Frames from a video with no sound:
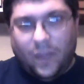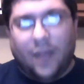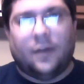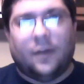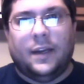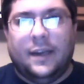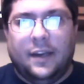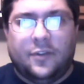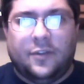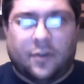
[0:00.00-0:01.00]

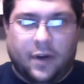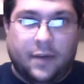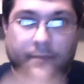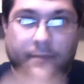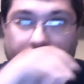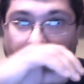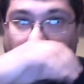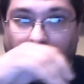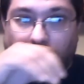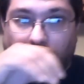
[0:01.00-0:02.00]
LED screen.
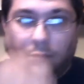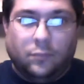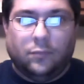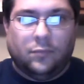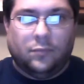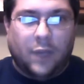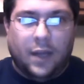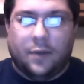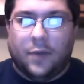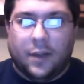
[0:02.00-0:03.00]

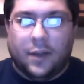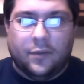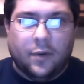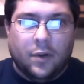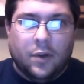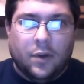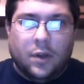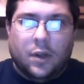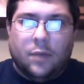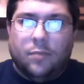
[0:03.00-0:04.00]
Anyways,
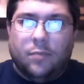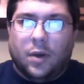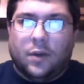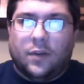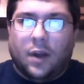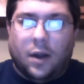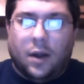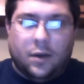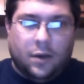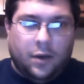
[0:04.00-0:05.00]
but
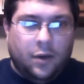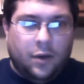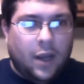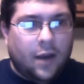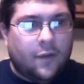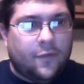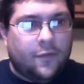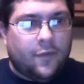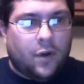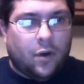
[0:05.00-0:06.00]
you have
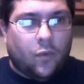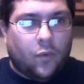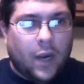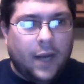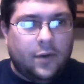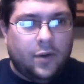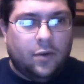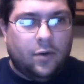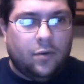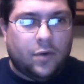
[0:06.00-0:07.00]
a way
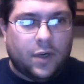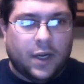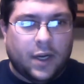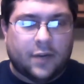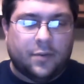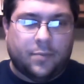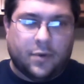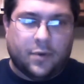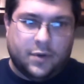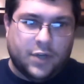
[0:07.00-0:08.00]
to connect a
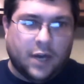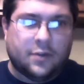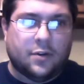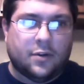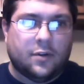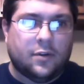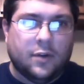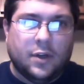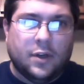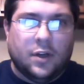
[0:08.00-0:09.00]
projector.
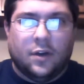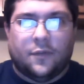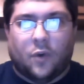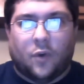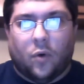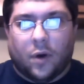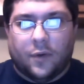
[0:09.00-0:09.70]
Of course,